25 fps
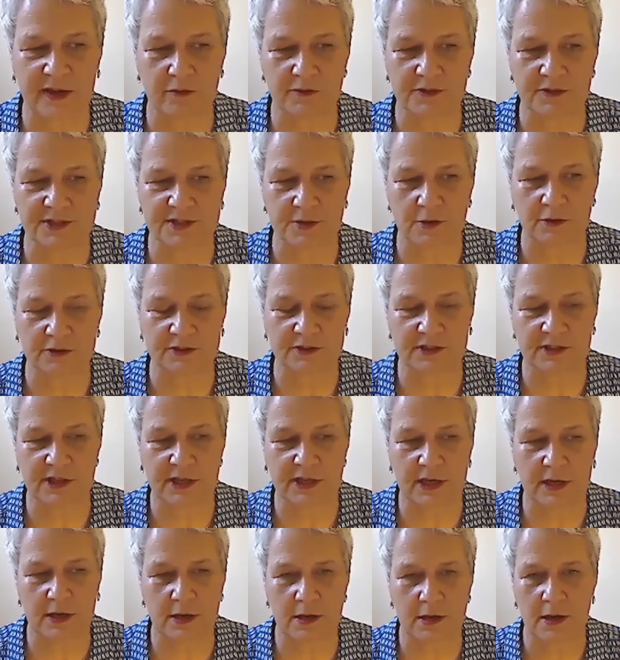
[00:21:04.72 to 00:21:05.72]
resulted
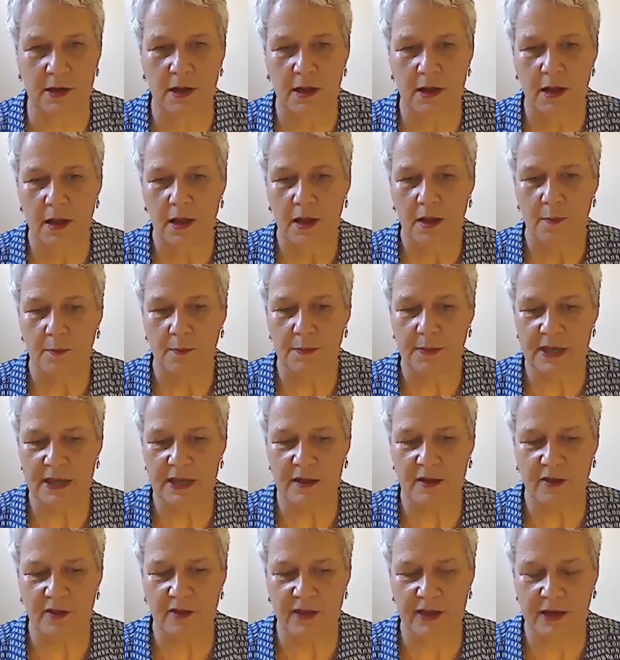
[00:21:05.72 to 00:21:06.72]
in me
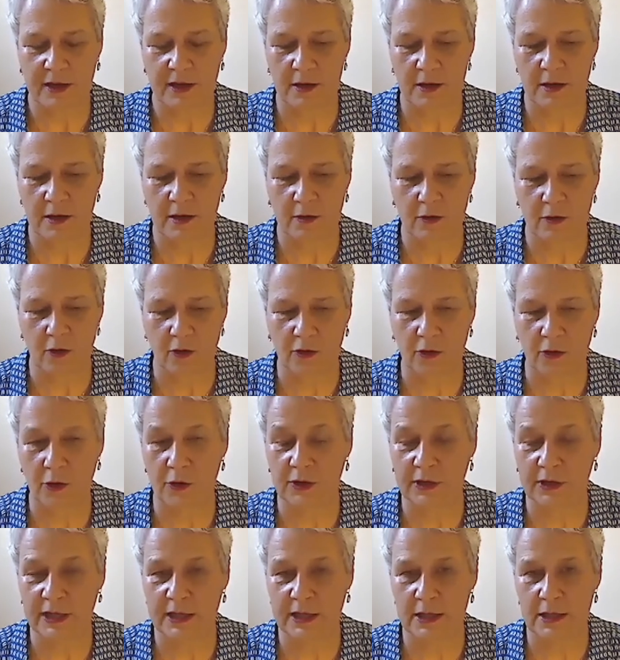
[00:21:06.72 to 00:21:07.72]
then not
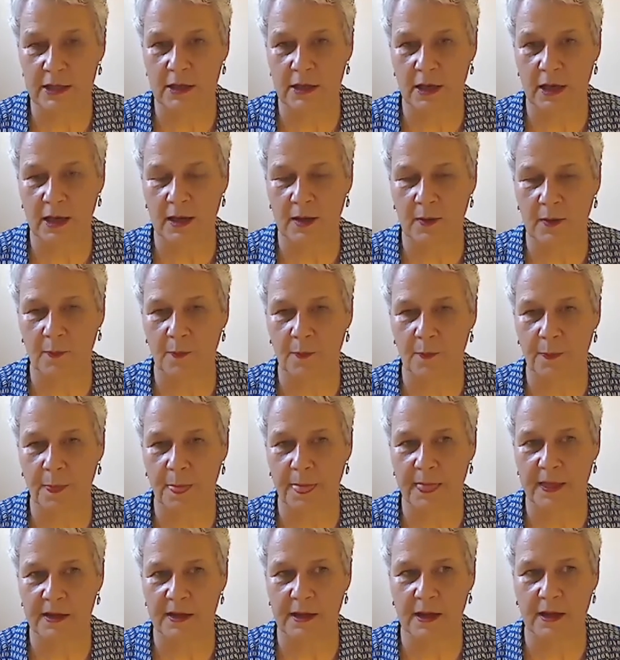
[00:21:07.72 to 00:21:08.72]
only
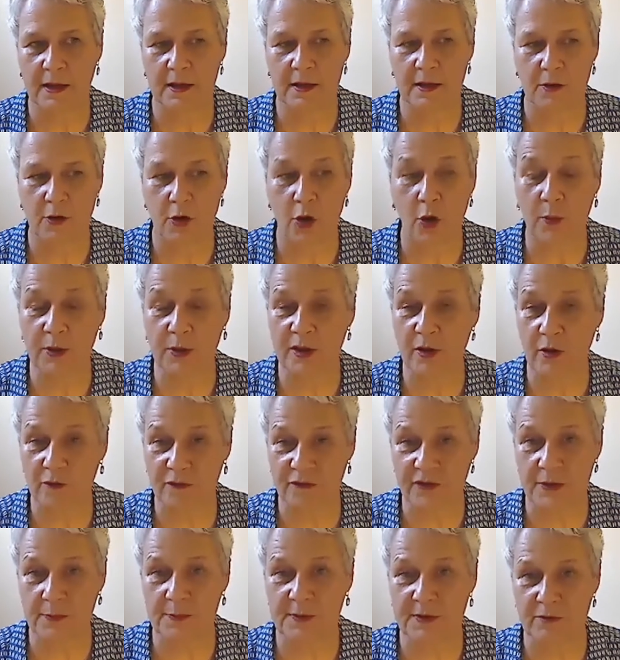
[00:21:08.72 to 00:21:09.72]
knowing of
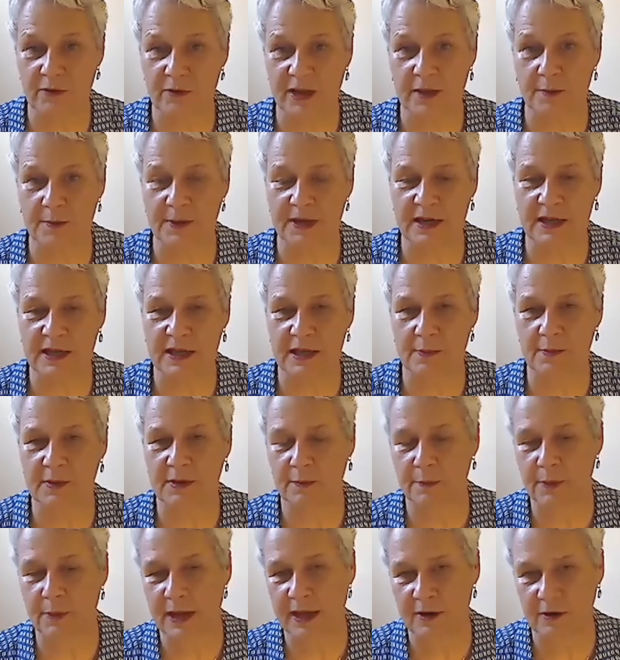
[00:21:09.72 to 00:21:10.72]
him and recommending him
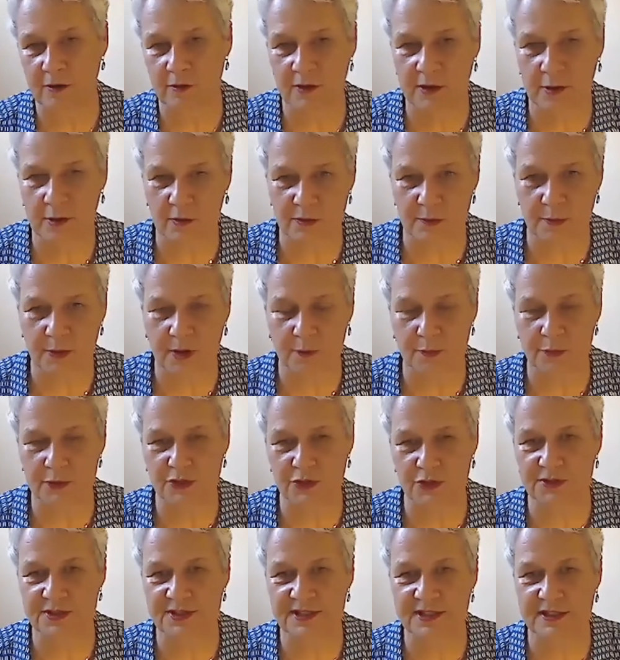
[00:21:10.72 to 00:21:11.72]
and partnering with my
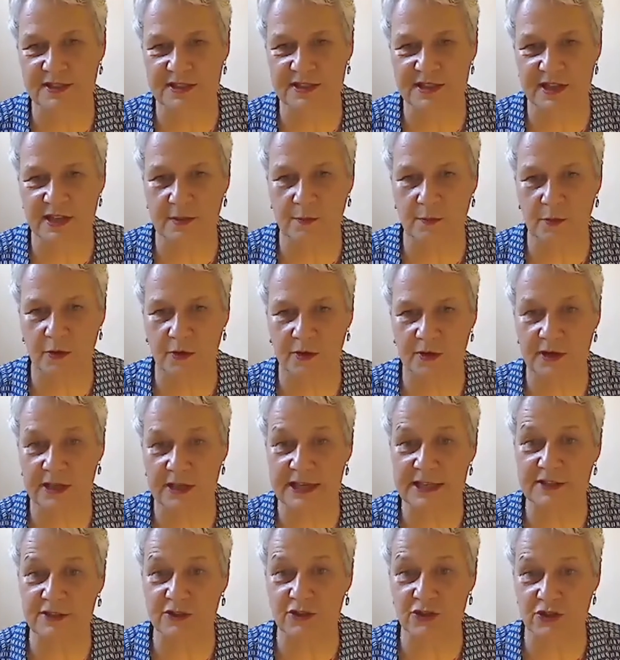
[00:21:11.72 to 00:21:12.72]
producing team on
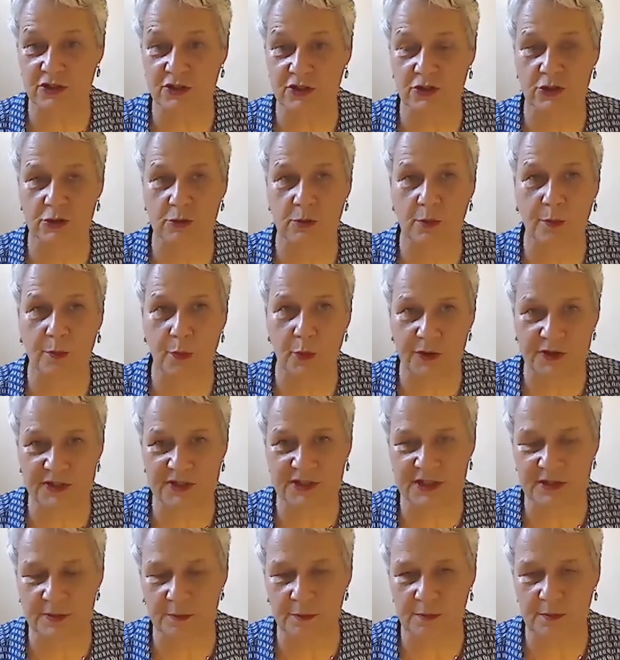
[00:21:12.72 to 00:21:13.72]
Itch to appoint
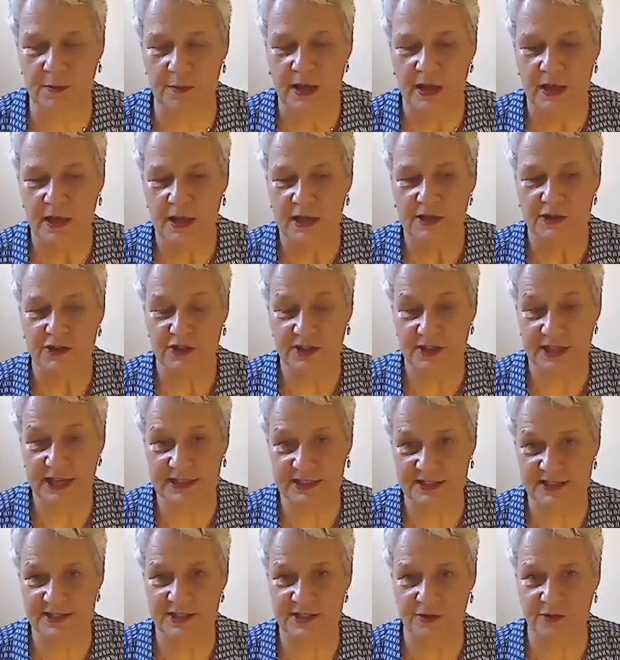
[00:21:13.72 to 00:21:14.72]
him to
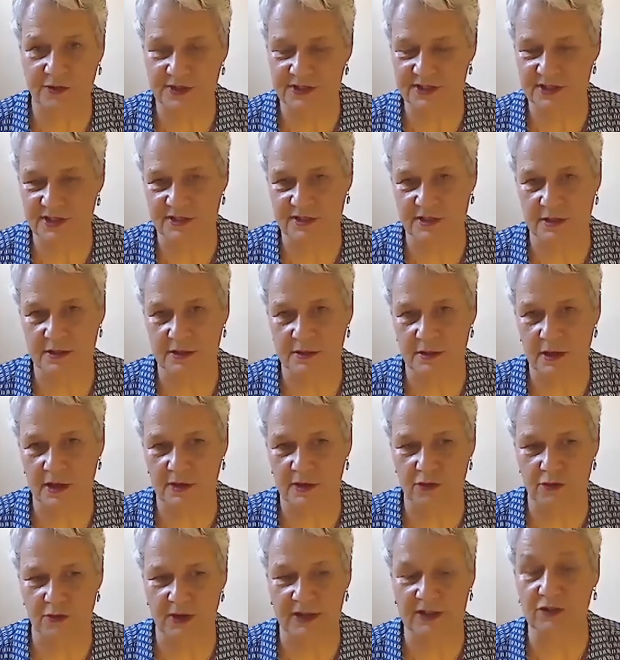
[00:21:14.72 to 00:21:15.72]
that series as a
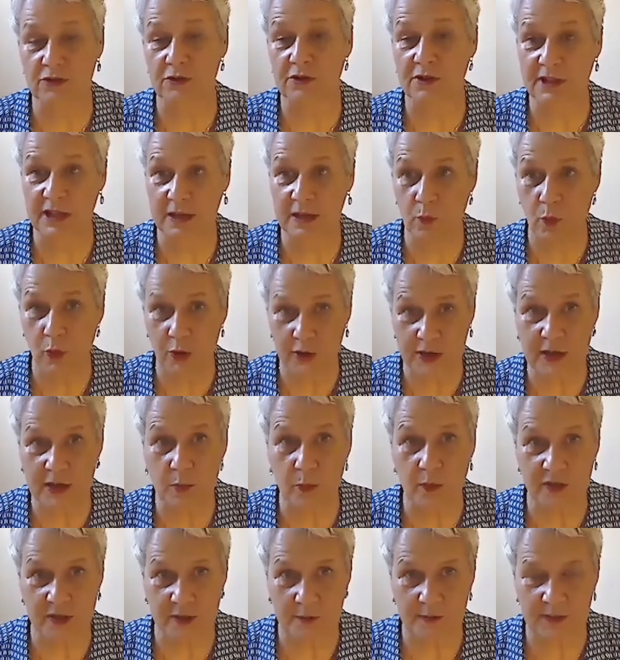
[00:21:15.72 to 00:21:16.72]
director, and then working
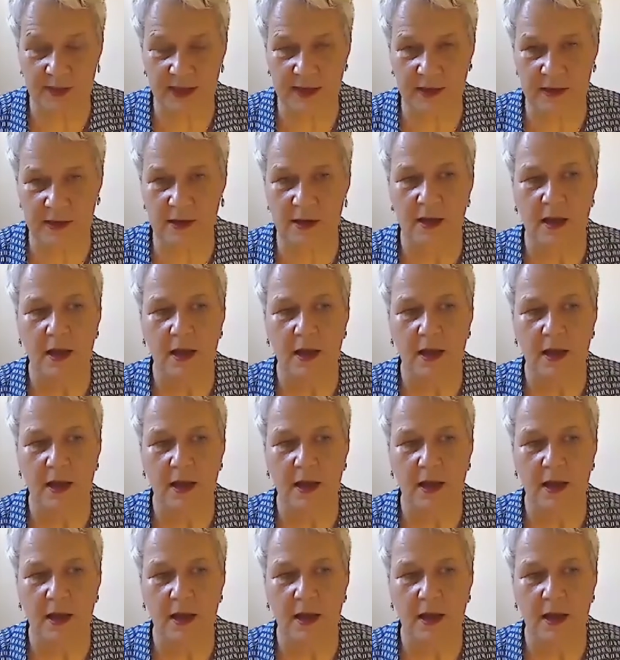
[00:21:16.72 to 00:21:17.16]
with him then,